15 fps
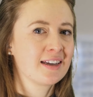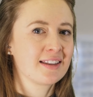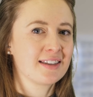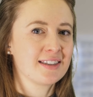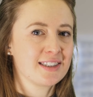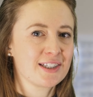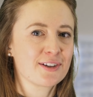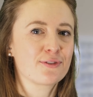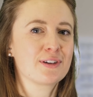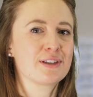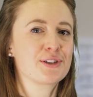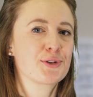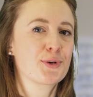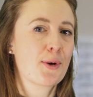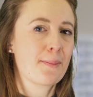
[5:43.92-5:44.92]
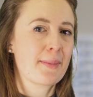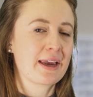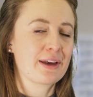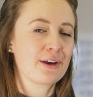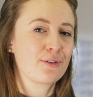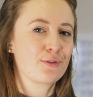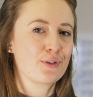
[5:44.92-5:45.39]
the difference you are
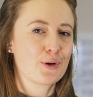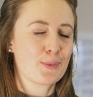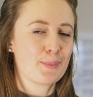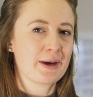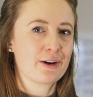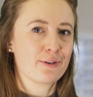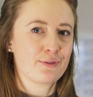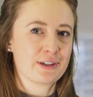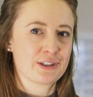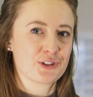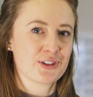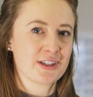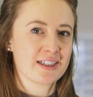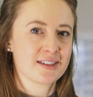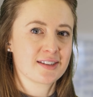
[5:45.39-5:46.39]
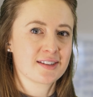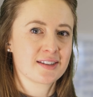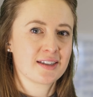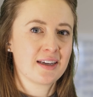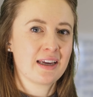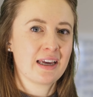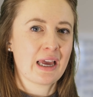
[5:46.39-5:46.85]
making for your beneficiaries,
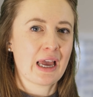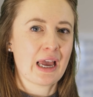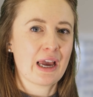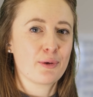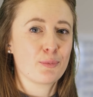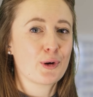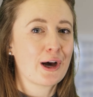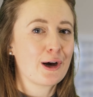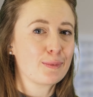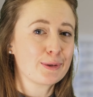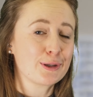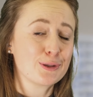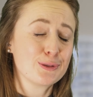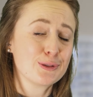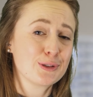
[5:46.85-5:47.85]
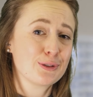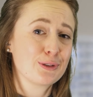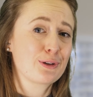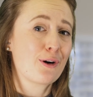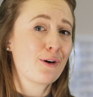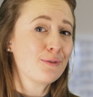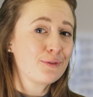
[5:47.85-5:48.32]
and will help you to
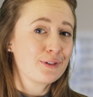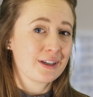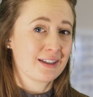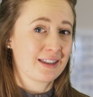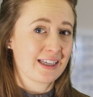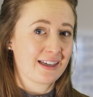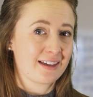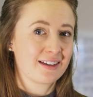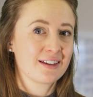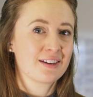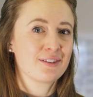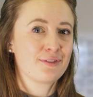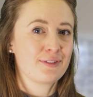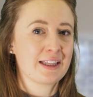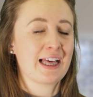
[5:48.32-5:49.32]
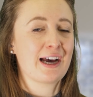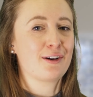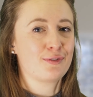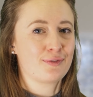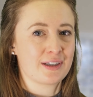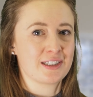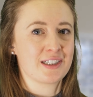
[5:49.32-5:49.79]
confidently fill
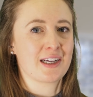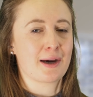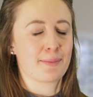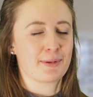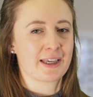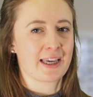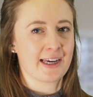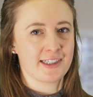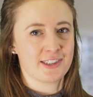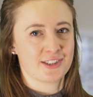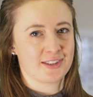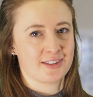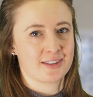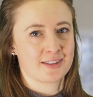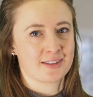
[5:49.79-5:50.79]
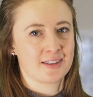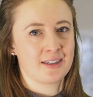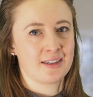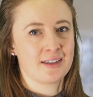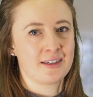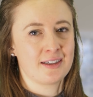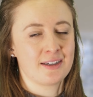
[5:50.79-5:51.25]
out funding applications.
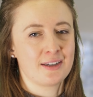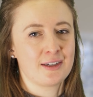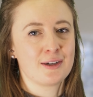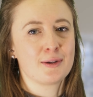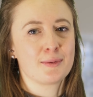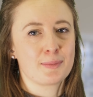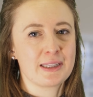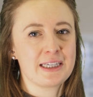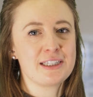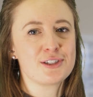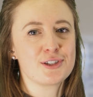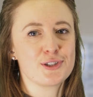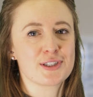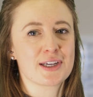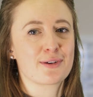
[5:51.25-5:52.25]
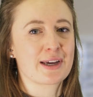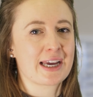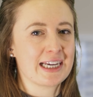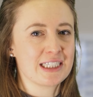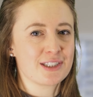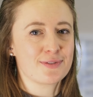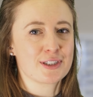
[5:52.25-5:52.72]
Please use our
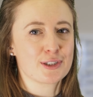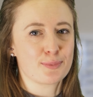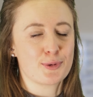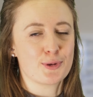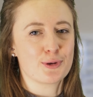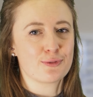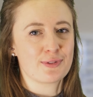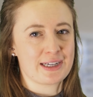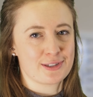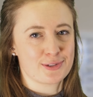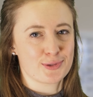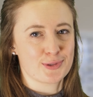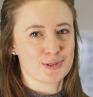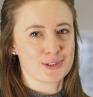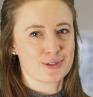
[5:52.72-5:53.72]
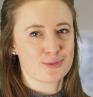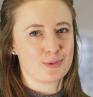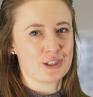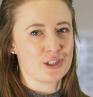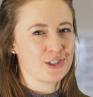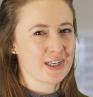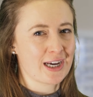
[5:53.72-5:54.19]
Case for Support resource,
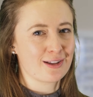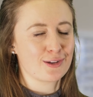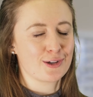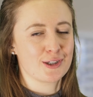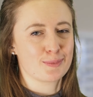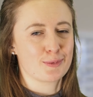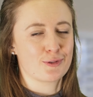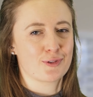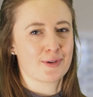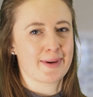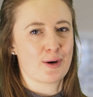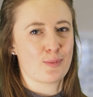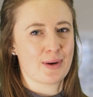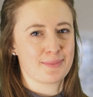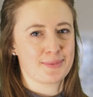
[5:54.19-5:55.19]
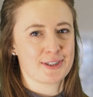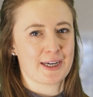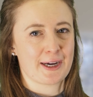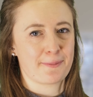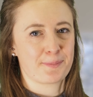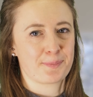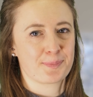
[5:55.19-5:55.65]
which is downloadable from our
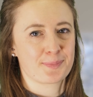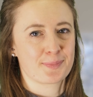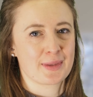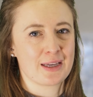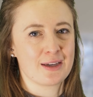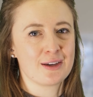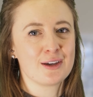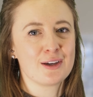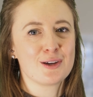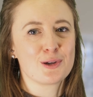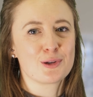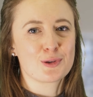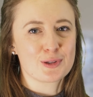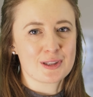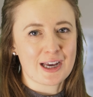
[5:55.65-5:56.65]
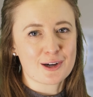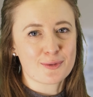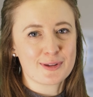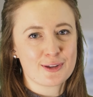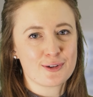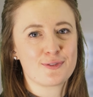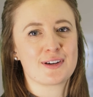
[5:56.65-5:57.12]
website. Good luck
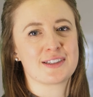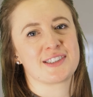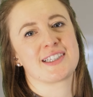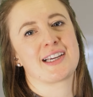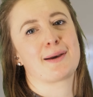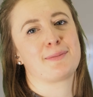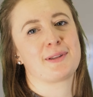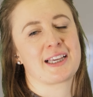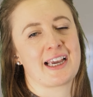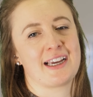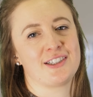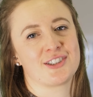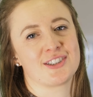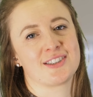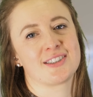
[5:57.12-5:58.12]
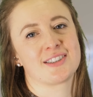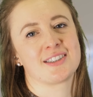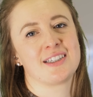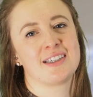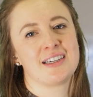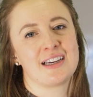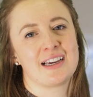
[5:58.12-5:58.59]
with your funding applications,
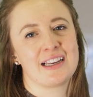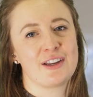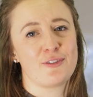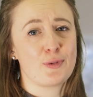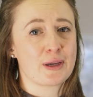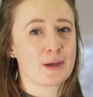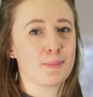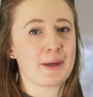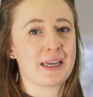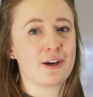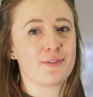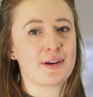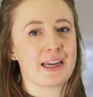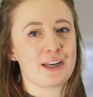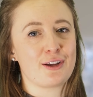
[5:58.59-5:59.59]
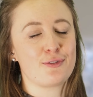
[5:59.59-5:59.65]
and if we can be of any